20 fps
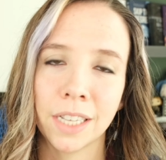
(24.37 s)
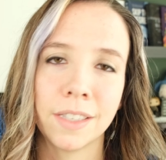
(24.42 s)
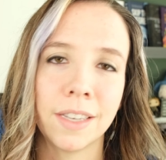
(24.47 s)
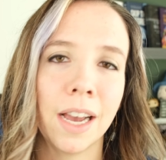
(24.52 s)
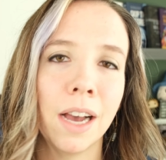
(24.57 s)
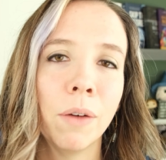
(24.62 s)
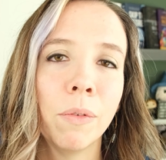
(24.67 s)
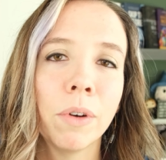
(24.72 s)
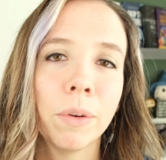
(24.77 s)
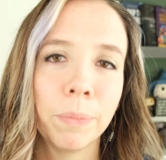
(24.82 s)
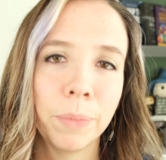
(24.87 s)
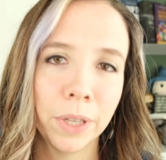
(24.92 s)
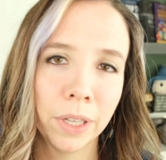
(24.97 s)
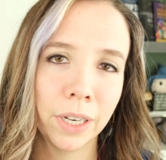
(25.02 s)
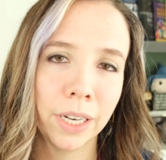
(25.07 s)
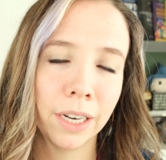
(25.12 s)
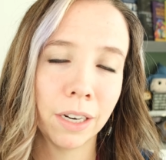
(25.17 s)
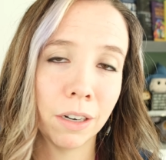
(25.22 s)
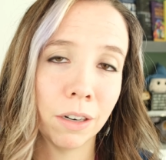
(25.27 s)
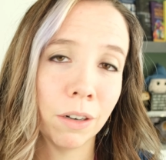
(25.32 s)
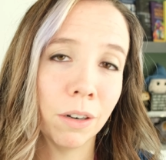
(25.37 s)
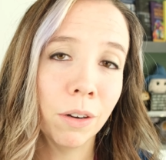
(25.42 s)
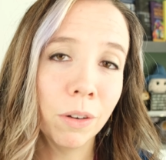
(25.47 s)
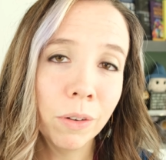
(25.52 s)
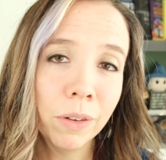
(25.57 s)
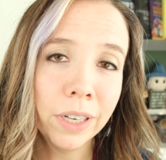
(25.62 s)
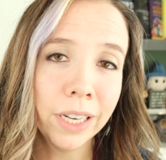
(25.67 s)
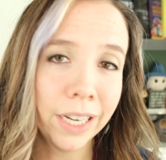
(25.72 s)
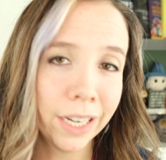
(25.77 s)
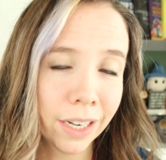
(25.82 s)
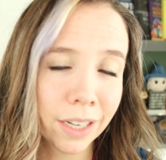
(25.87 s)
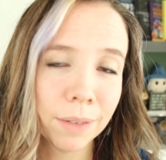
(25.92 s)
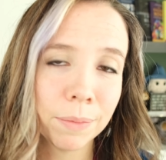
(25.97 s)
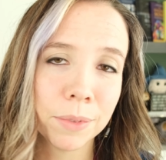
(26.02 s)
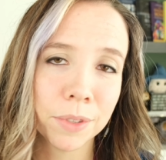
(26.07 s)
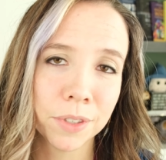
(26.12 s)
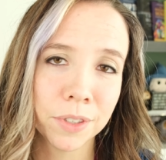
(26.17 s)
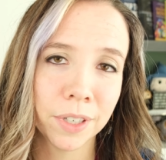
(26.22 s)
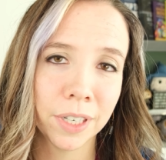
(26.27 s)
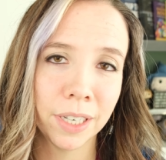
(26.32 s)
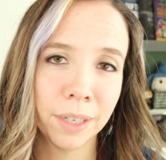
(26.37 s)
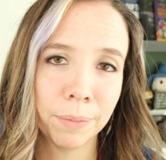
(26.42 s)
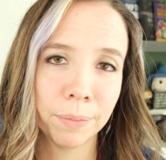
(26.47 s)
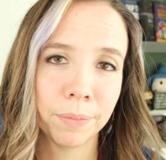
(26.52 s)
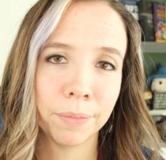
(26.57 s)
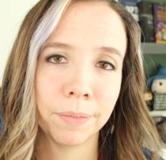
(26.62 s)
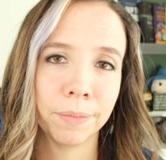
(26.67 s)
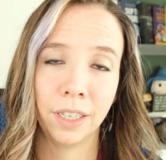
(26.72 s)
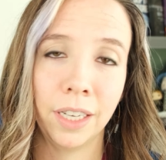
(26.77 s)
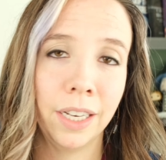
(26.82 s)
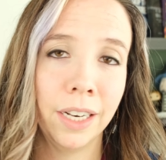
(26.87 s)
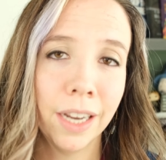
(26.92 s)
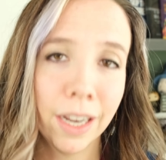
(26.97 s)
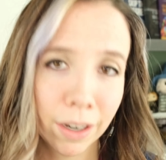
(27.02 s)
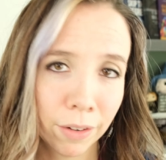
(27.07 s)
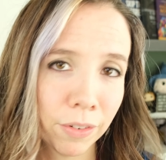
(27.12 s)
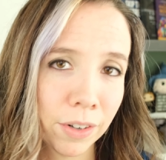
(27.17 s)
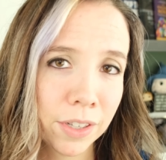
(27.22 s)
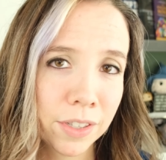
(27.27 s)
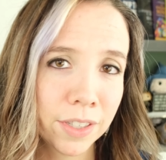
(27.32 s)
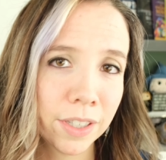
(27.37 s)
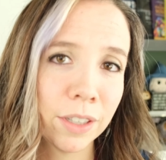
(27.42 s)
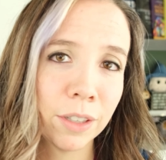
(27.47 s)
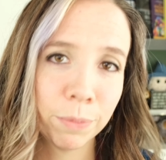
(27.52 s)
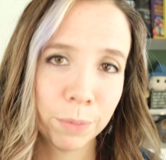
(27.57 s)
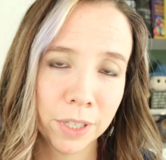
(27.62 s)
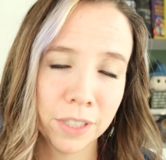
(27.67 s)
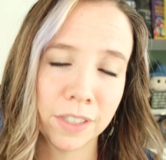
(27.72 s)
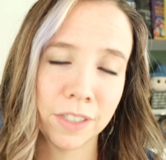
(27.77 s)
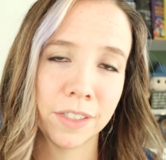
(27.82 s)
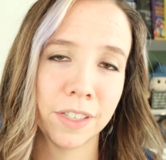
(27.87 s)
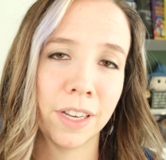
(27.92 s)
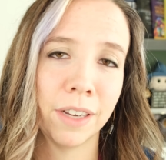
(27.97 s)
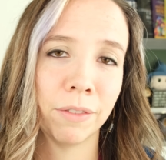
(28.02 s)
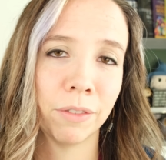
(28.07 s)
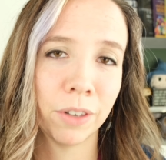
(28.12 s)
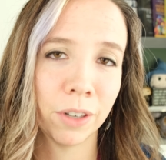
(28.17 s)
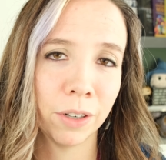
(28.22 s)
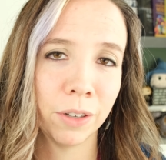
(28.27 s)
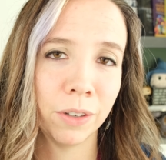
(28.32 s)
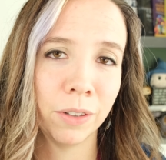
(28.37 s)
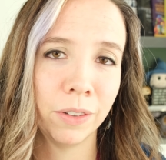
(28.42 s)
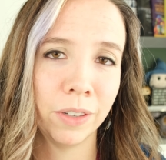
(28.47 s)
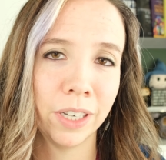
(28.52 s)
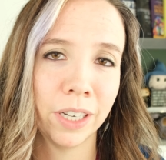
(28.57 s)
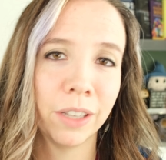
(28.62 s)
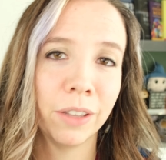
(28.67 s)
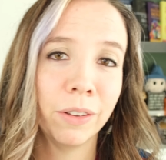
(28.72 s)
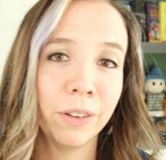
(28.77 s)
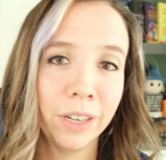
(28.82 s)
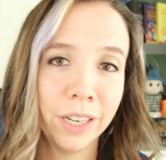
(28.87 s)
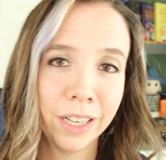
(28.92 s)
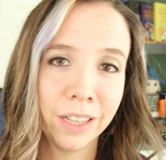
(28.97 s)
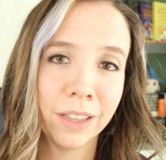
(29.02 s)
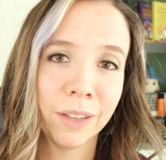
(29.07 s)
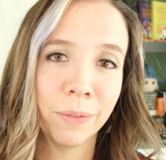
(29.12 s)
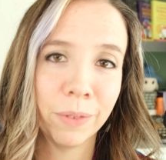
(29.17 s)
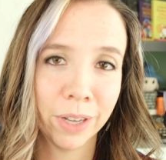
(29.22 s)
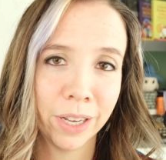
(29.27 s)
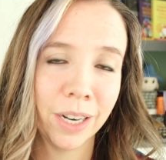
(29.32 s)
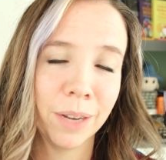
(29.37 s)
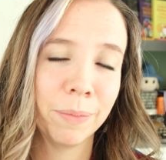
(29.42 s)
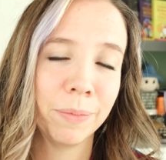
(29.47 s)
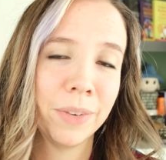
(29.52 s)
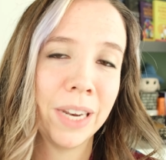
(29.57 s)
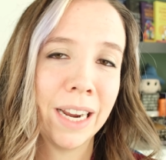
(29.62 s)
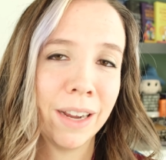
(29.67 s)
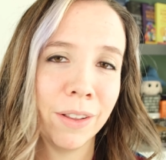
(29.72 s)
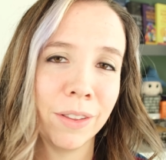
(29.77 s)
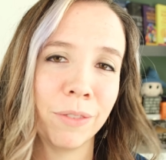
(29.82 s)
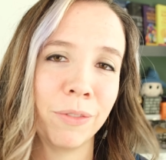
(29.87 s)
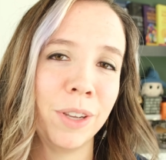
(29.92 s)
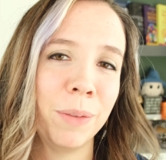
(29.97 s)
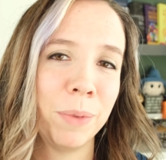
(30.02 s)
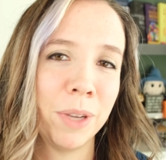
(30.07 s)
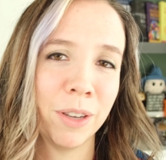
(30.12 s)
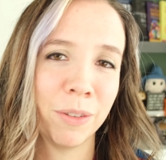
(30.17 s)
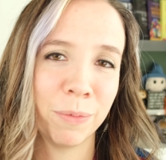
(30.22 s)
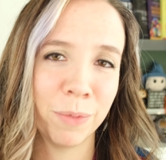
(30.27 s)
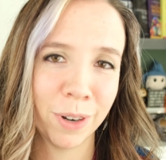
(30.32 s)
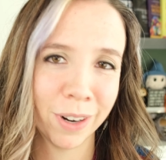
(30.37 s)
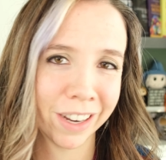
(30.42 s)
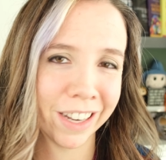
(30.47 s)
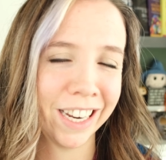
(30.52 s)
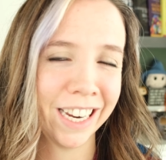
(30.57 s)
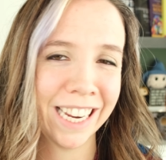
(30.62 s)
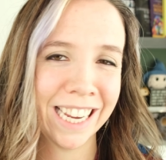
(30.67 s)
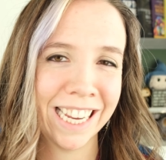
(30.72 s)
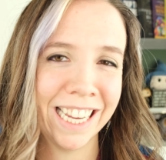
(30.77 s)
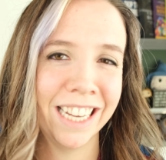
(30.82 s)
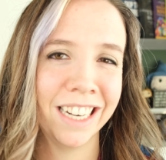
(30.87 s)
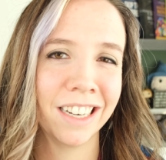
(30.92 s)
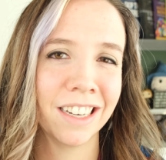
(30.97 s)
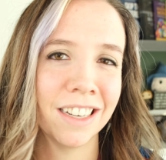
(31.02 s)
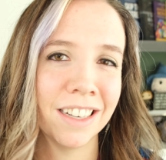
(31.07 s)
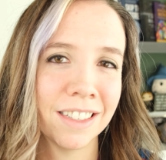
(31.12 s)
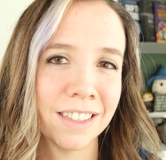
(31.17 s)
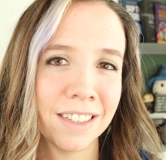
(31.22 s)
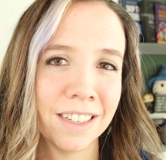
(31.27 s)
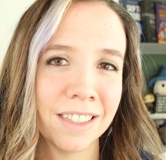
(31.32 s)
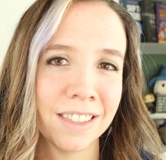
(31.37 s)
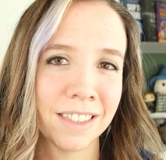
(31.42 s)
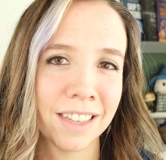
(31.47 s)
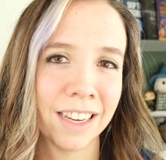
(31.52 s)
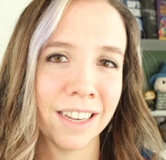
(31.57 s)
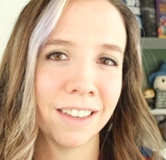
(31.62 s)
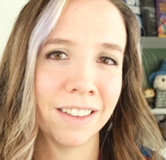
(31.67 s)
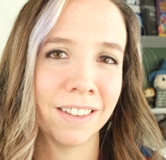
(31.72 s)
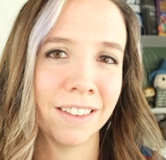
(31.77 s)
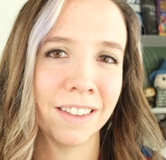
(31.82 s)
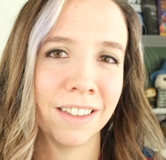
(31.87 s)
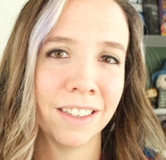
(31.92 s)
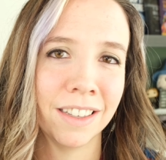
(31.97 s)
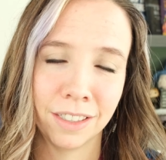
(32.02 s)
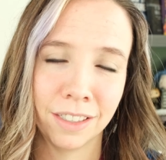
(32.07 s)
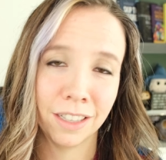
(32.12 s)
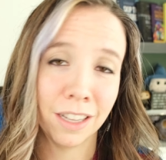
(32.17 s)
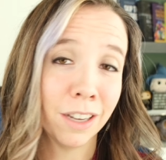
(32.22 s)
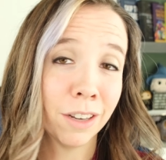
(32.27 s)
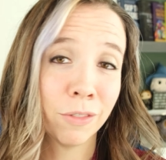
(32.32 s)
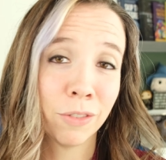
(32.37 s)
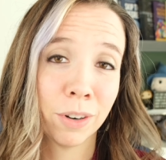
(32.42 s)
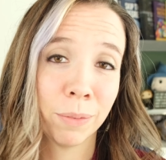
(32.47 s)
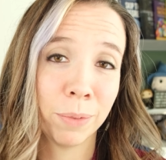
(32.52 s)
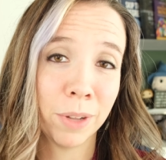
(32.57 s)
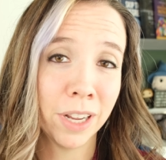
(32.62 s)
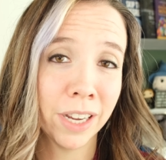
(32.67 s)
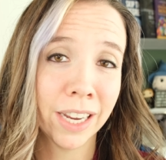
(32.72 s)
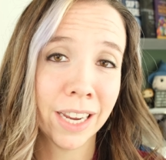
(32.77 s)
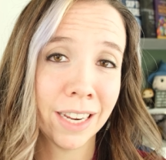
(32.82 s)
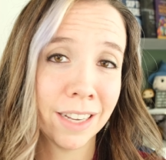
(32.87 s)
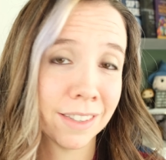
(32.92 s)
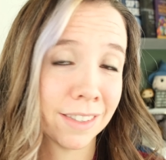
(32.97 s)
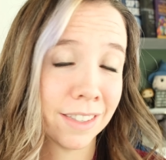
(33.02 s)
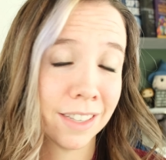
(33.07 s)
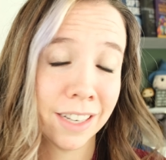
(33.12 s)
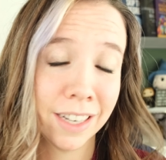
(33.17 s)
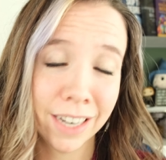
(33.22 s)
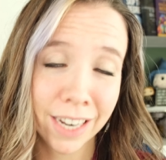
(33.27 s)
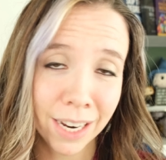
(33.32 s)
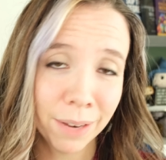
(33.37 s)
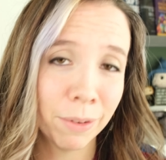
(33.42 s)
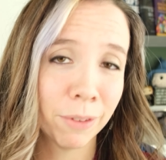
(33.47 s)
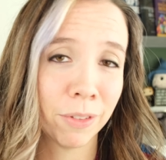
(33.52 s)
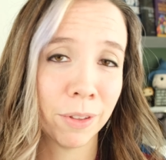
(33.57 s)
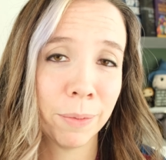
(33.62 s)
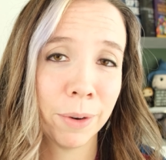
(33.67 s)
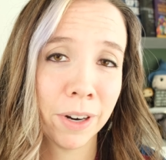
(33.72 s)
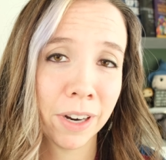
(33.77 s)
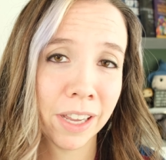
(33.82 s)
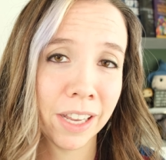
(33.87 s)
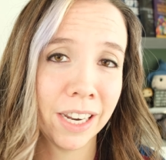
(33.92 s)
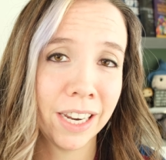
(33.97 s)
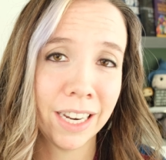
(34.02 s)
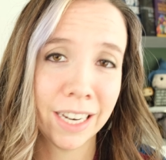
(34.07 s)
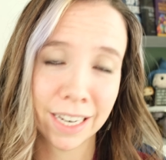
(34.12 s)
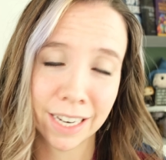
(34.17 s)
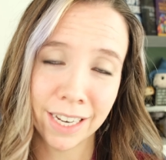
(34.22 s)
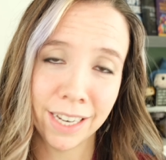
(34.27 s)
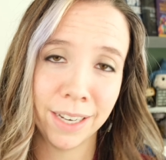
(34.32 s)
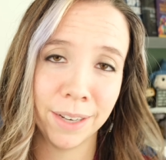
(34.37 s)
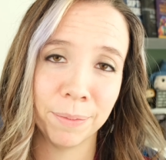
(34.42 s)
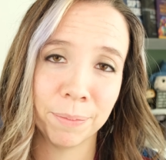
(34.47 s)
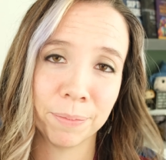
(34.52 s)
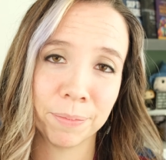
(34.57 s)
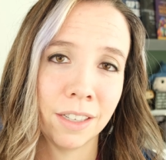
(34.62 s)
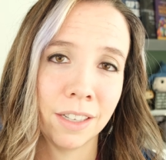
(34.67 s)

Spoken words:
It's how we're building our own income stream in every single business I've grown, including the one I'm now the VP of Marketing in, Content at Scale. Long-form blogging is the name of the marketing game.